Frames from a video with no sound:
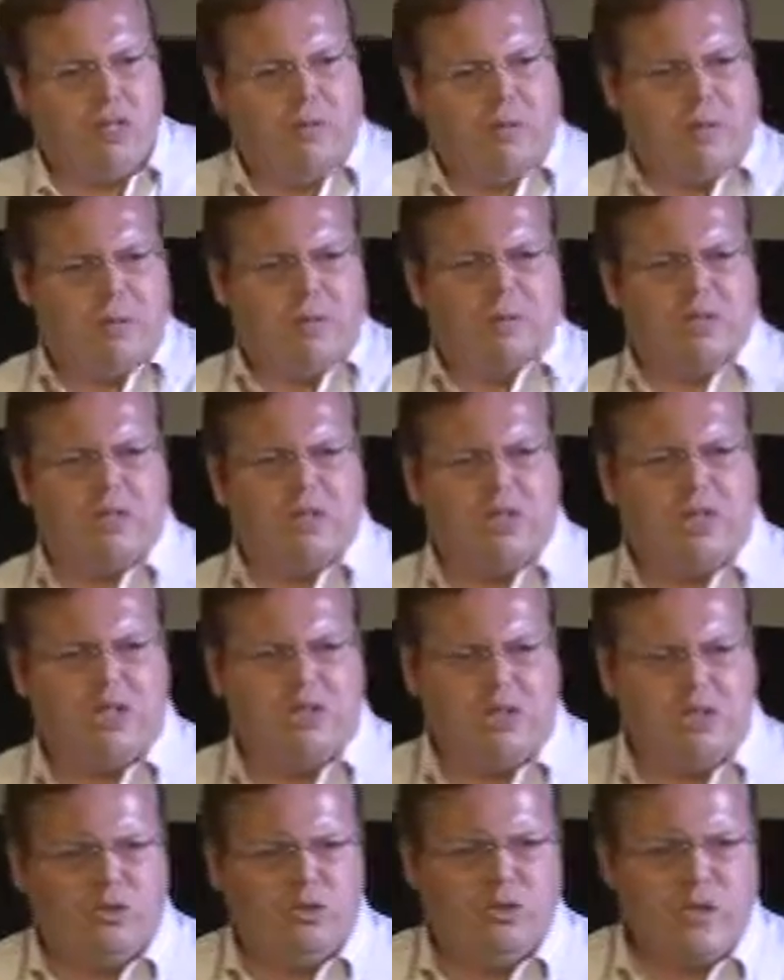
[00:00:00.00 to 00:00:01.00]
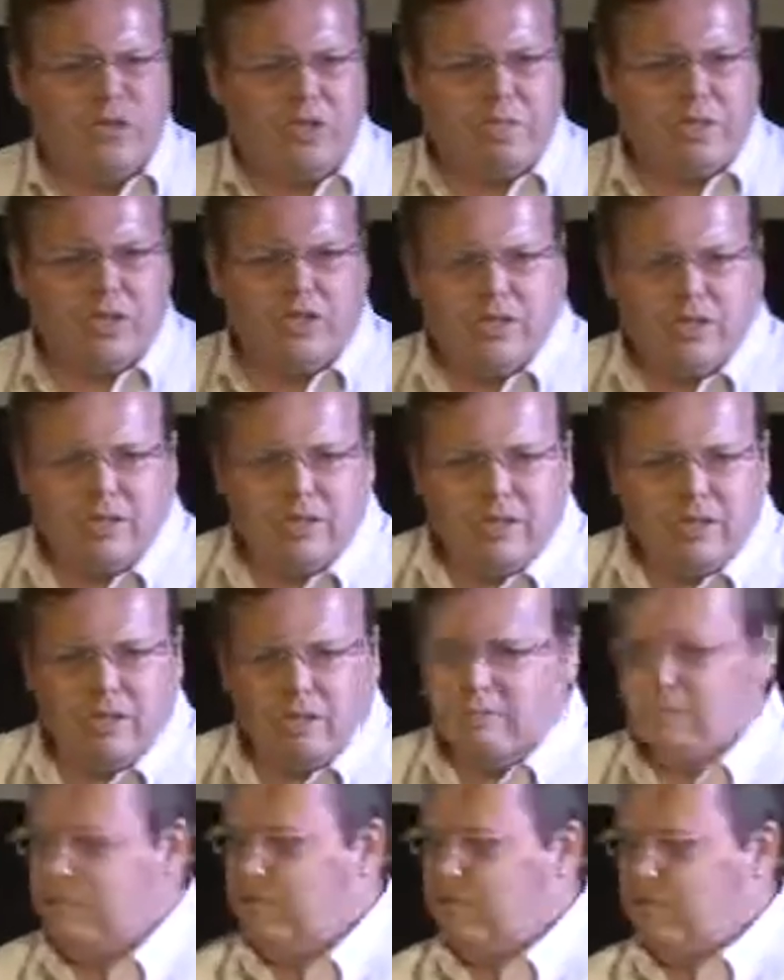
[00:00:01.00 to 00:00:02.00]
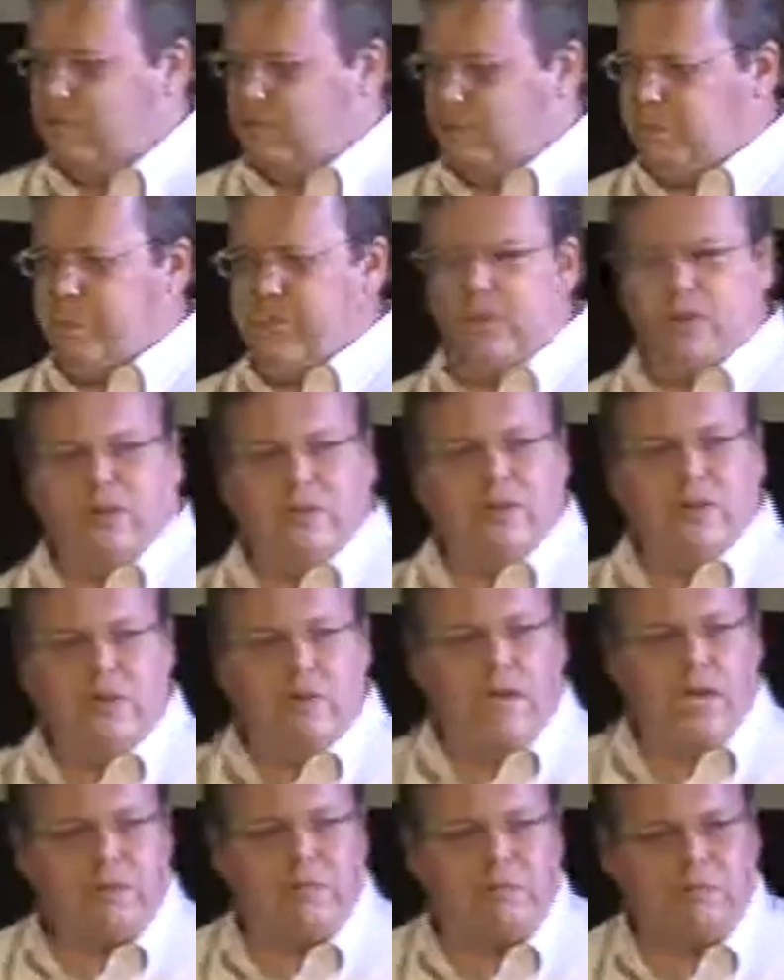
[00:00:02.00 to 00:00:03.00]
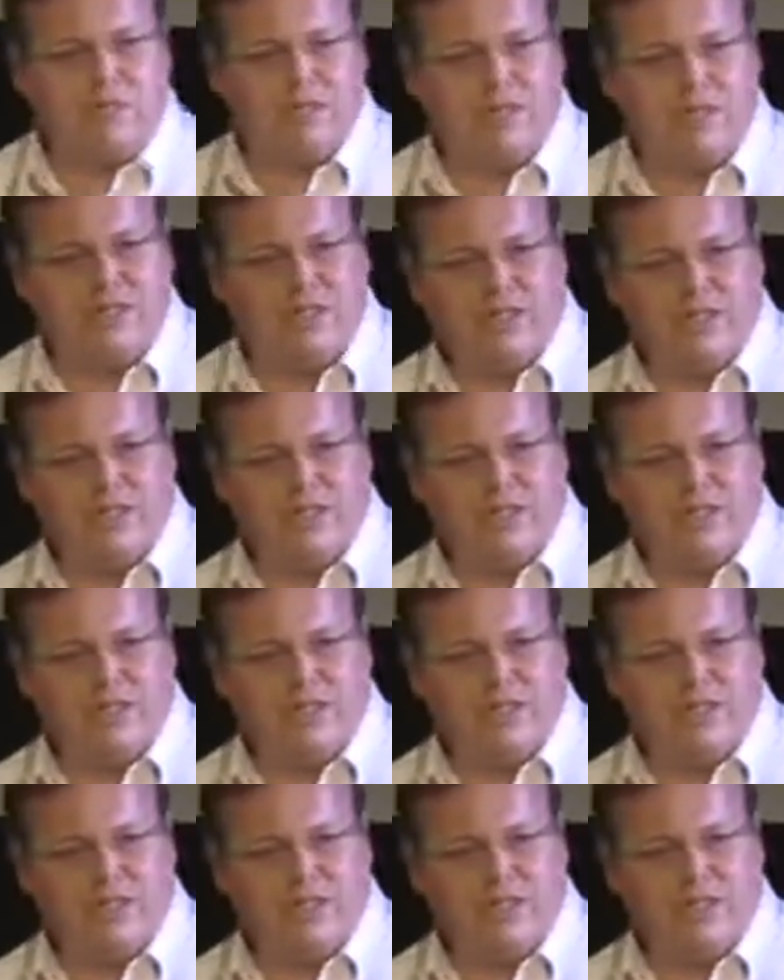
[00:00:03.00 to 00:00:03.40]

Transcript: The publishers are not doing much with it. We just build our own apps.